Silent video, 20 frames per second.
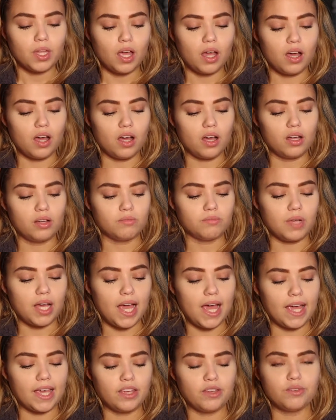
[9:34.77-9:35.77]

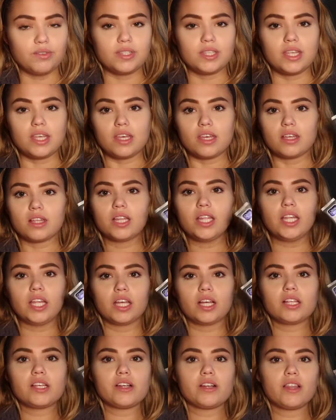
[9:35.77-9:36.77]
I use the Clean
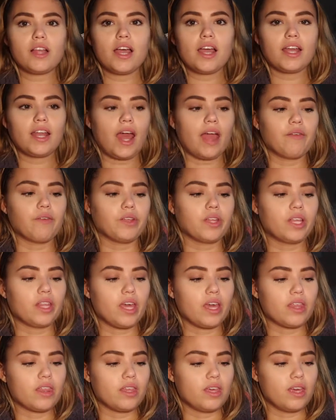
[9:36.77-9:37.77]
and Clear line. I really
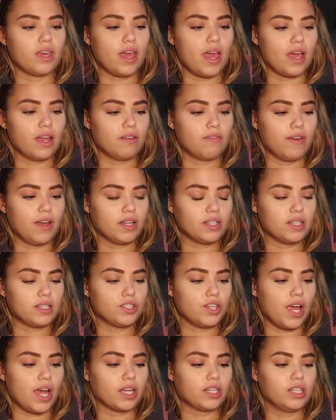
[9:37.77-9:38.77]
like the
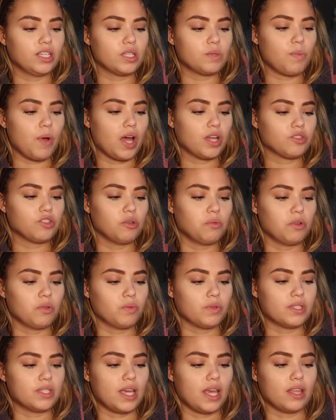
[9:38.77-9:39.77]
Advantage Acne Spot Treatment
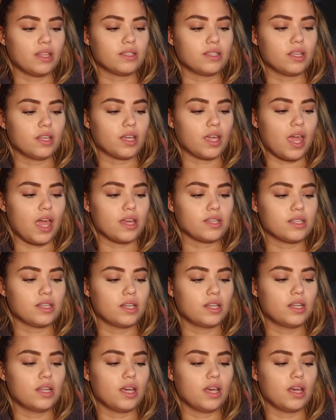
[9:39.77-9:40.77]
with Salicylic
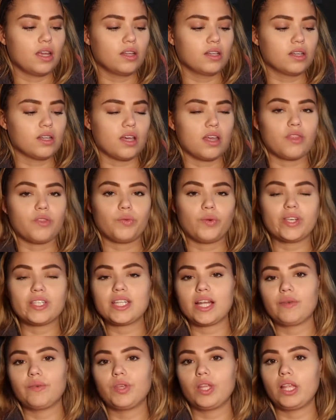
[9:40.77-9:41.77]
Acid, and the
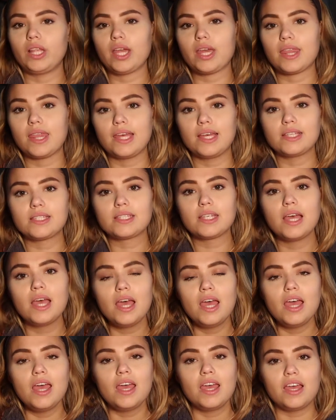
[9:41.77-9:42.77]
reason I really like this
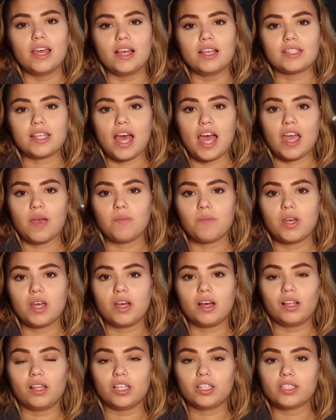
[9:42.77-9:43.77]
is I'm
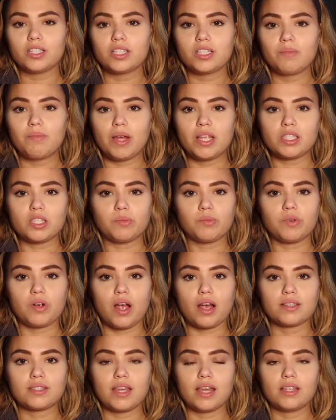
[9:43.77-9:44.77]
allergic to benzoyl
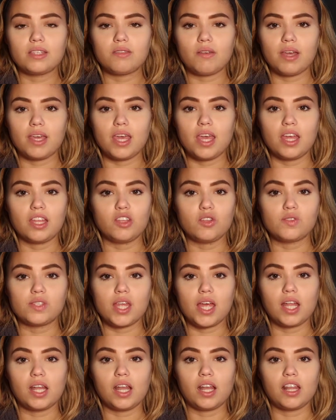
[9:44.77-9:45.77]
peroxide, so I can't use
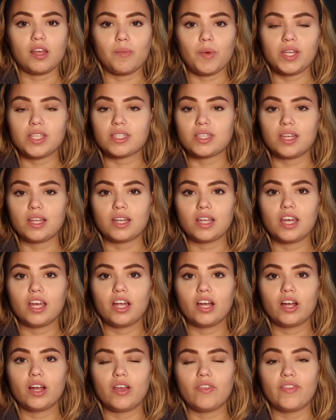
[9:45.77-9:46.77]
that in any of my
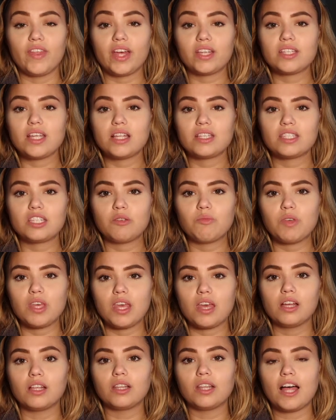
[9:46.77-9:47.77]
skincare, and that tends to
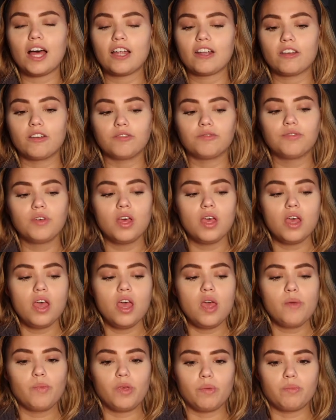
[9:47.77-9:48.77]
be a lot of
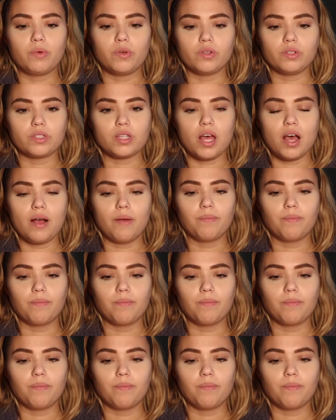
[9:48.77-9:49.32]
people's